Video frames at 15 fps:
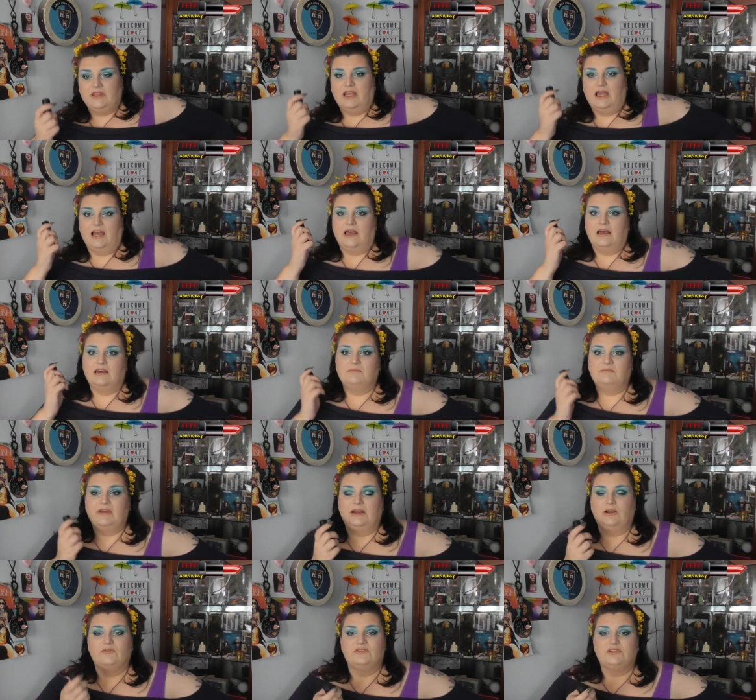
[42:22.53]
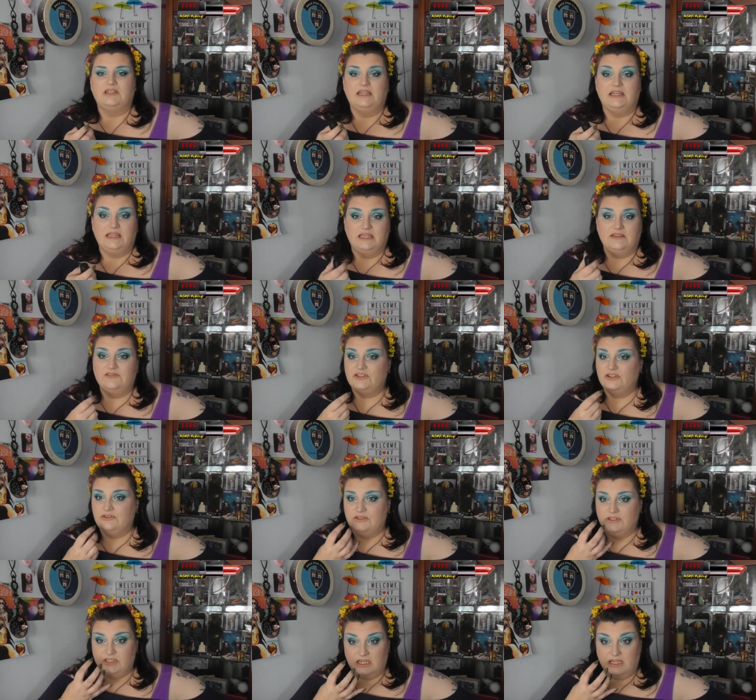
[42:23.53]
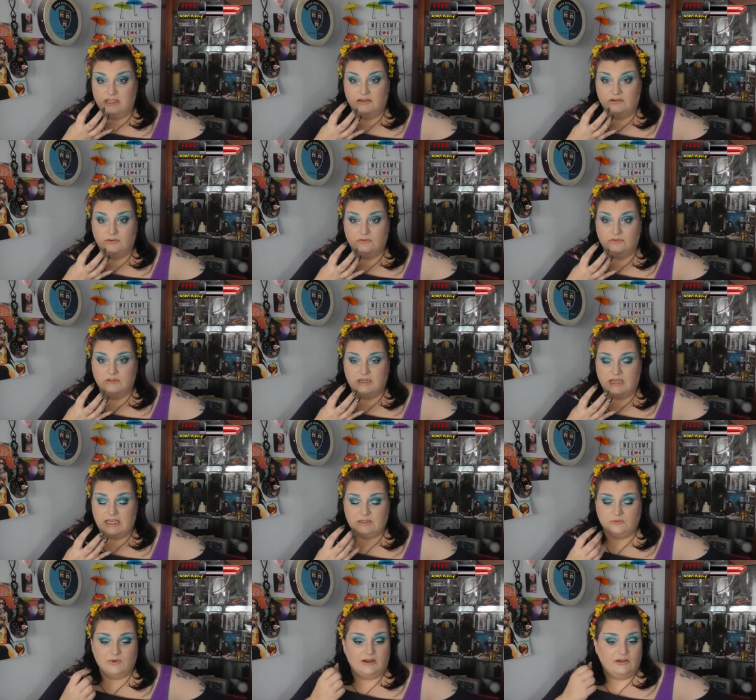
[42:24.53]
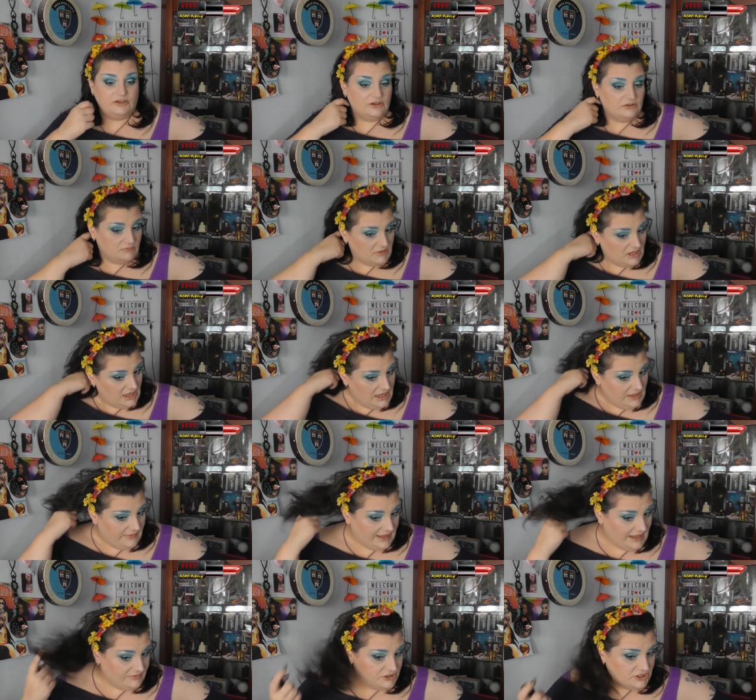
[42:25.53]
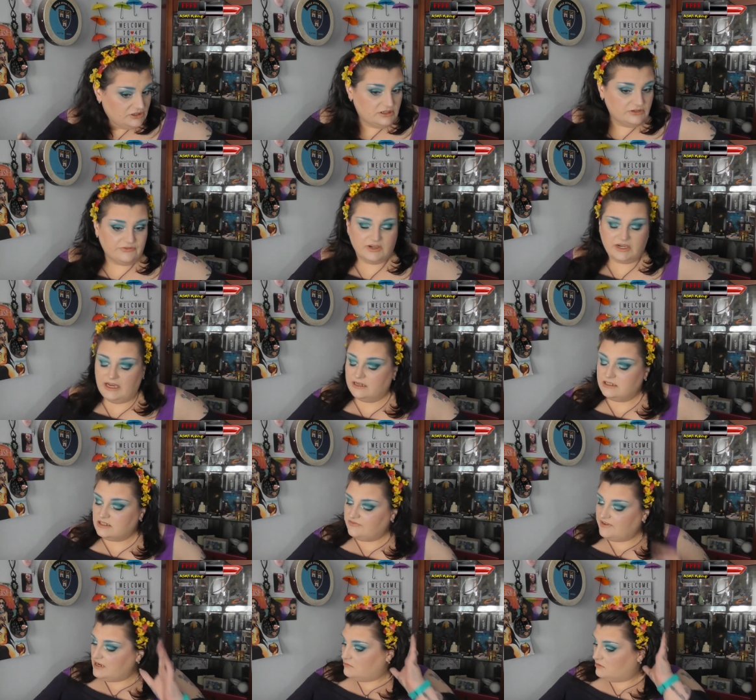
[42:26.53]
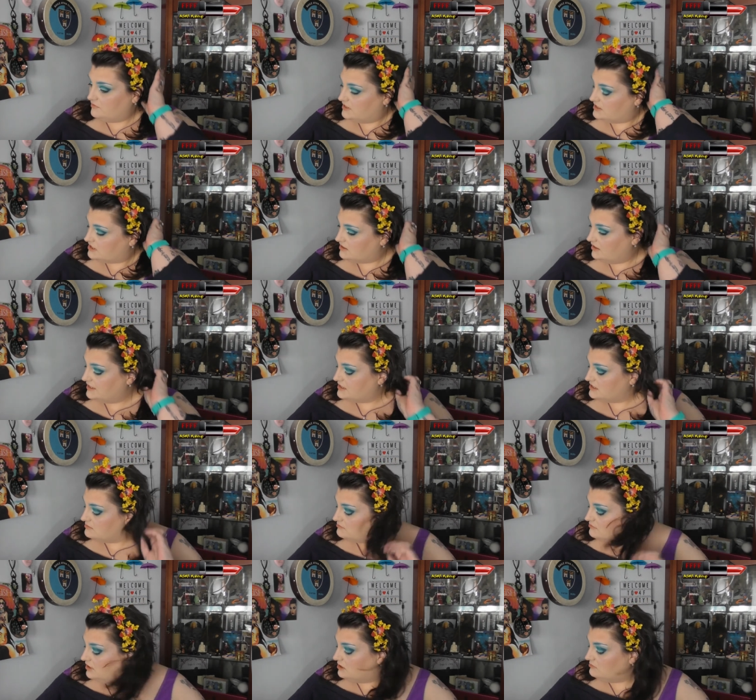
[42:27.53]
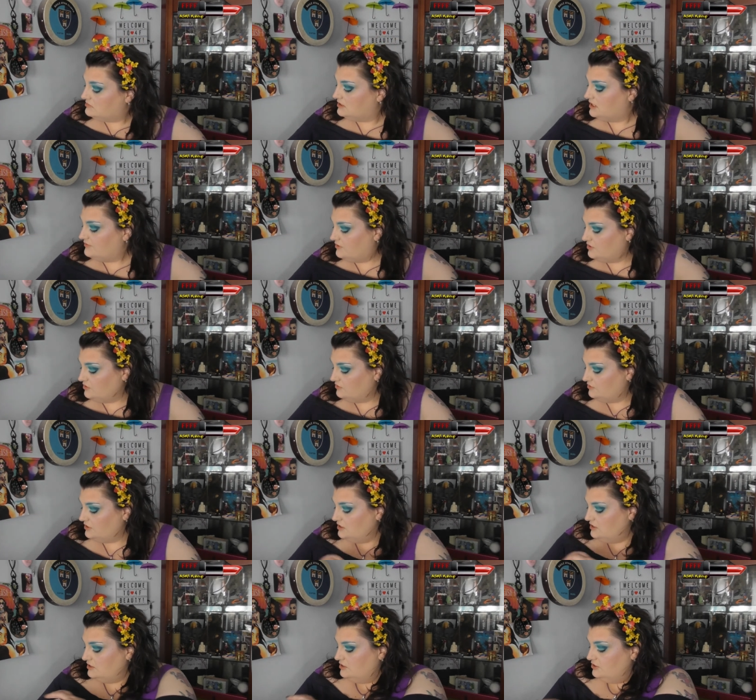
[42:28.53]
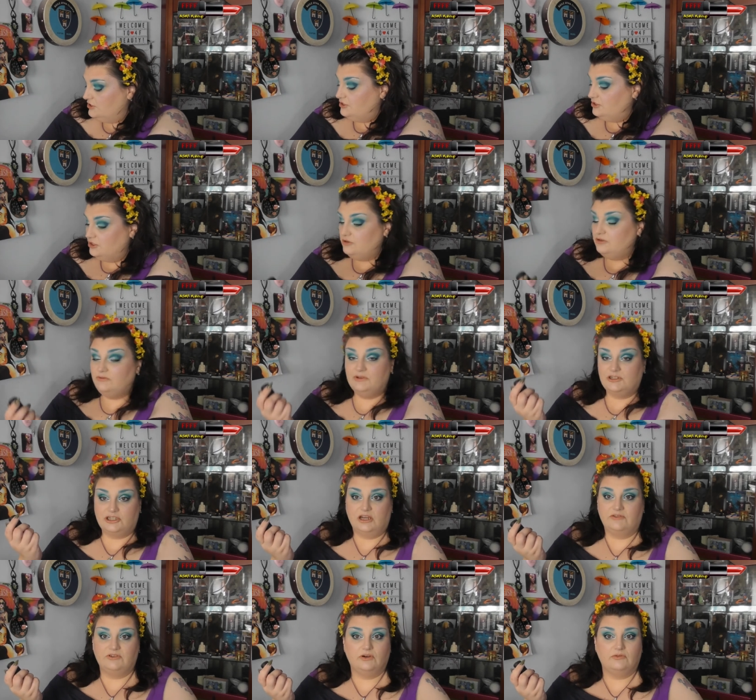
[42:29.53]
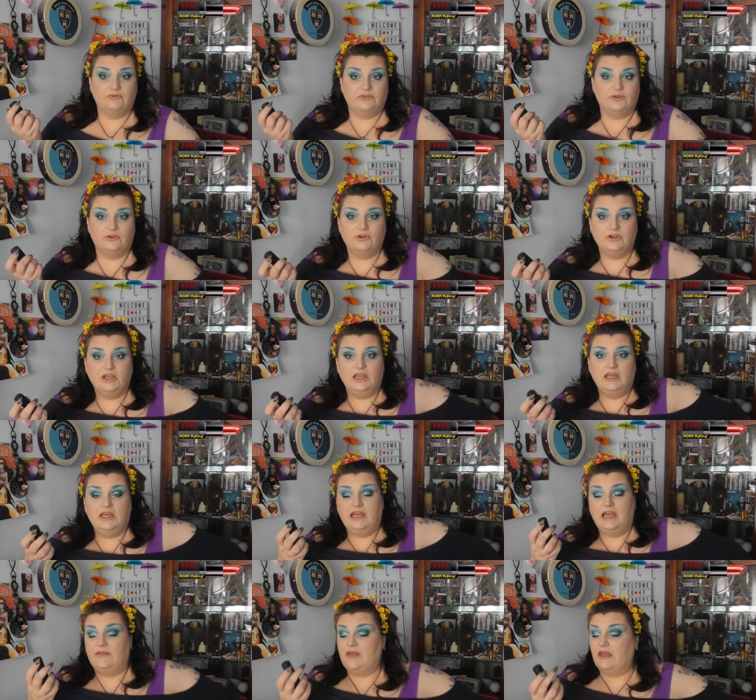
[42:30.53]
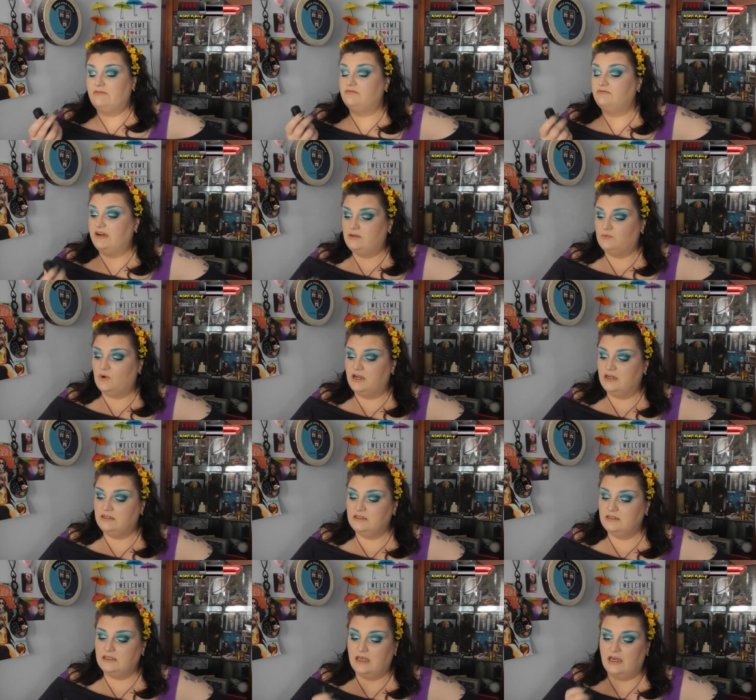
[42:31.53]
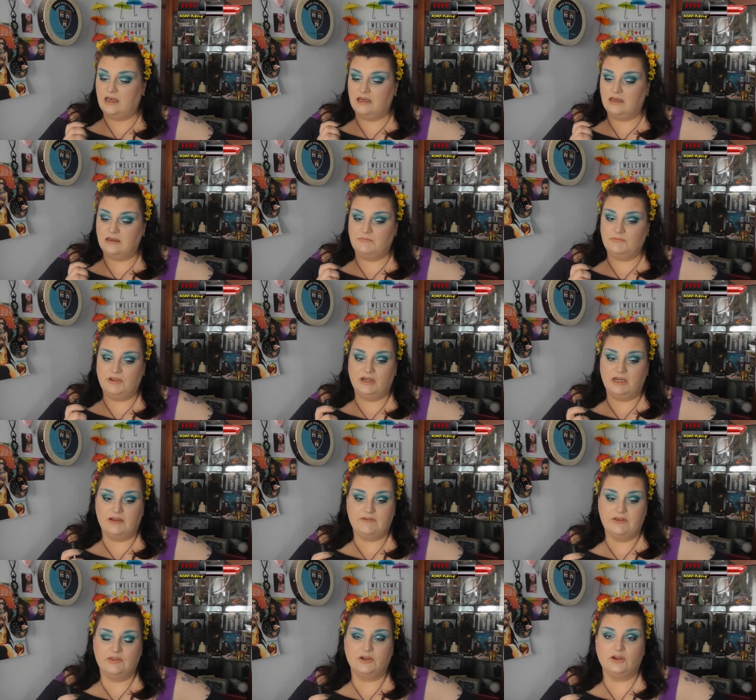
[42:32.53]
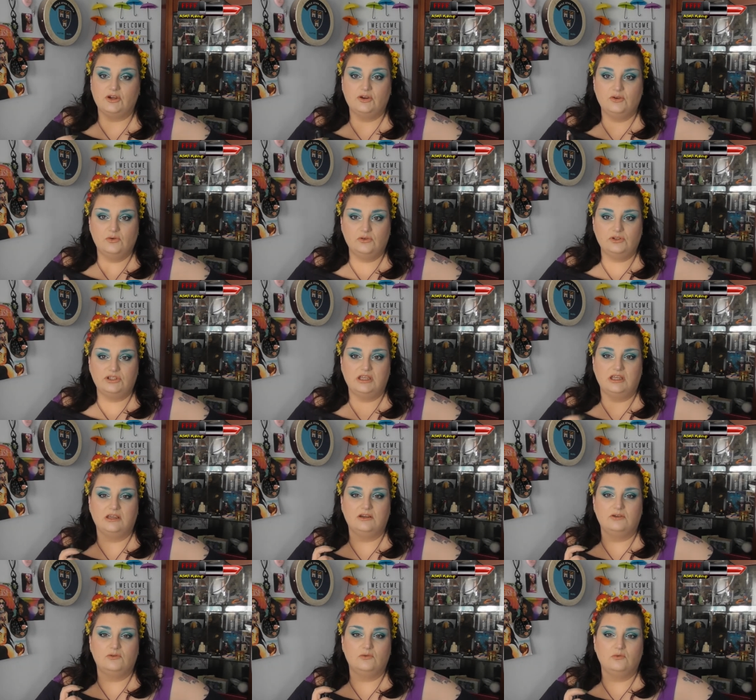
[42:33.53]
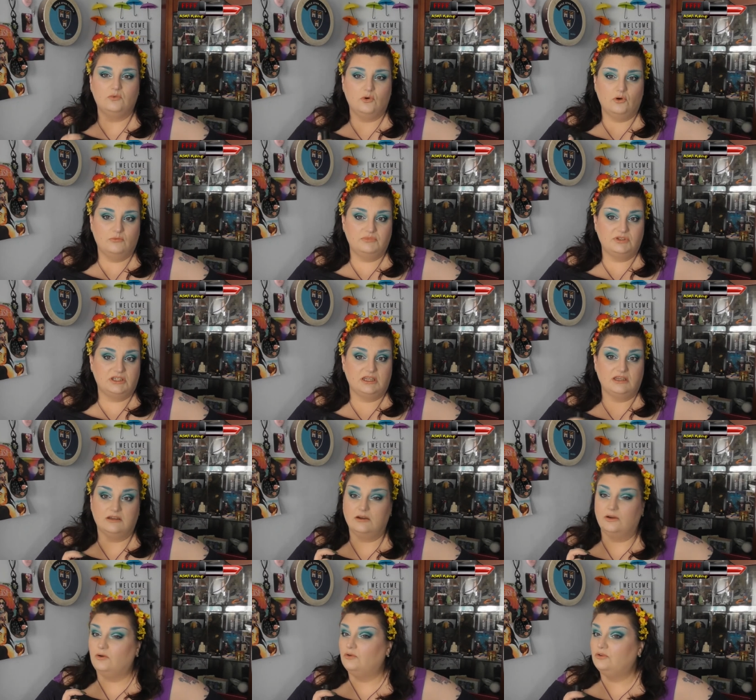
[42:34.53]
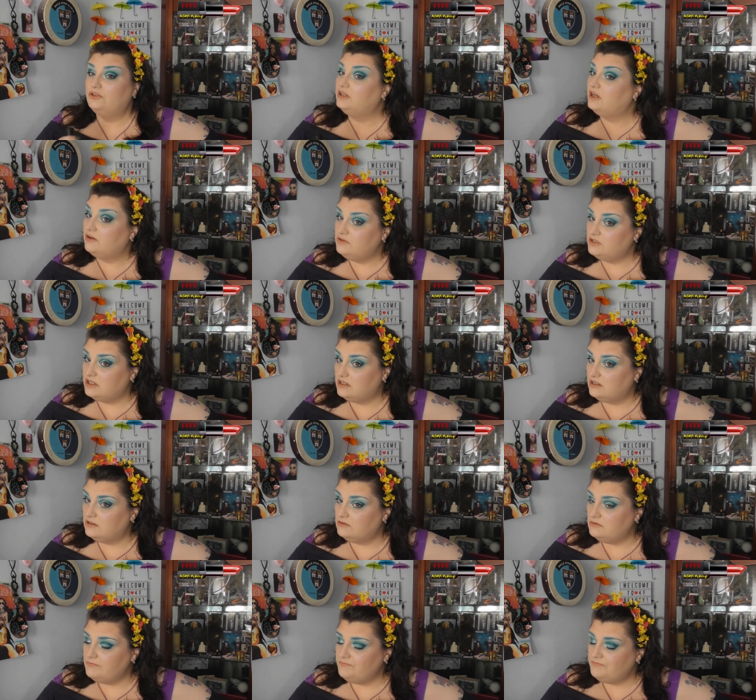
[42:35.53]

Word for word: Um, and obviously it gives you the tingle as well. You, they have two different colours available on their site at the moment. They've got the, the nude, which I've gone for, and they have a red one. Um, you can have either cool tingle, warm tingle or no tingle.